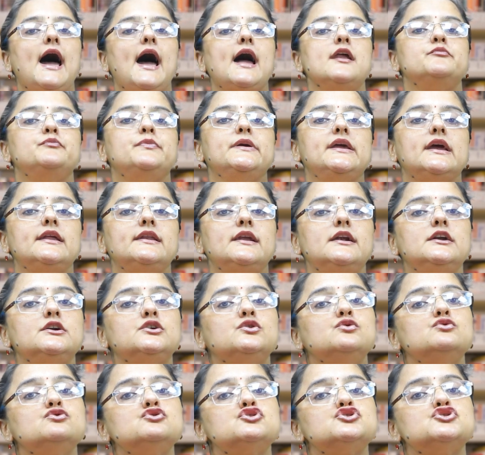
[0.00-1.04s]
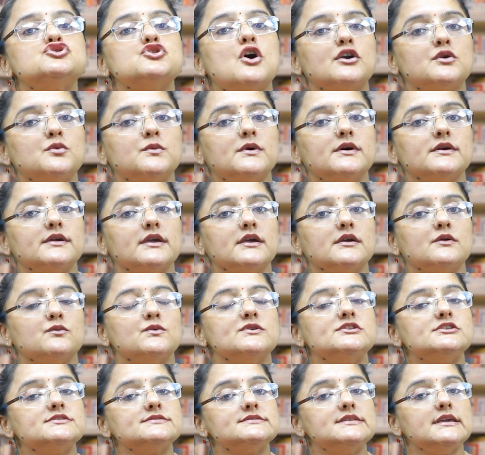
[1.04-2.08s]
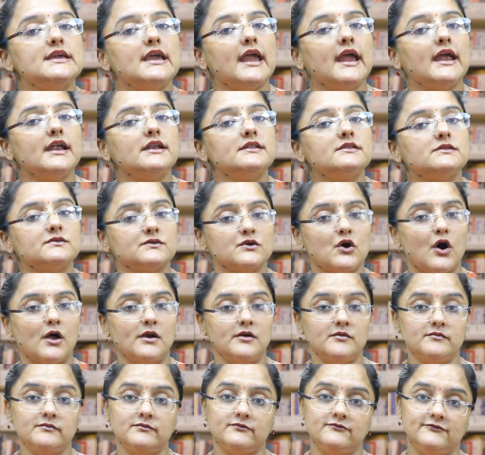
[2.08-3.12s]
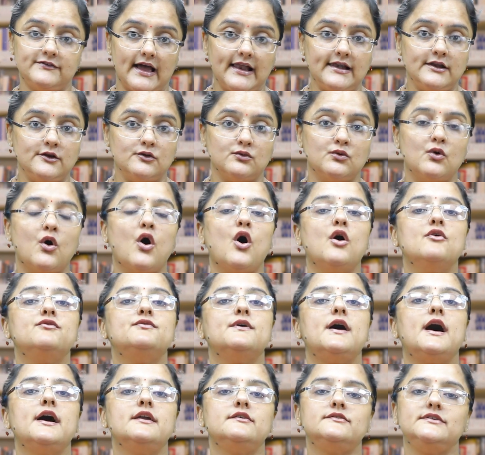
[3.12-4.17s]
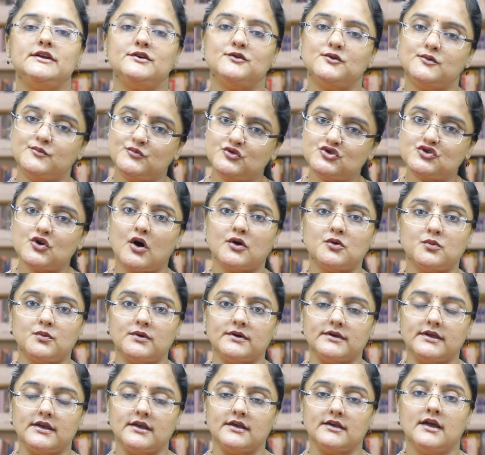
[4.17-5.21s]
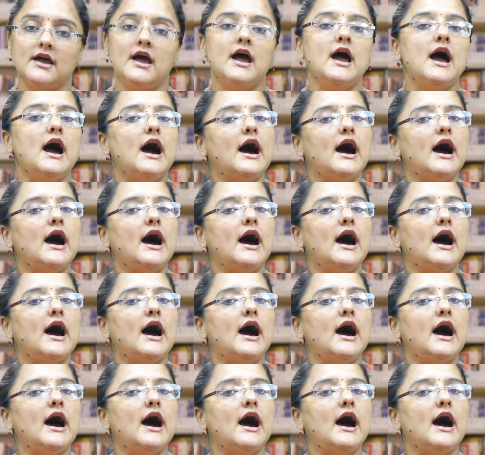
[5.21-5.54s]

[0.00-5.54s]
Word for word: and PNL2 short working, which is the eighth column value of unrecouped short working.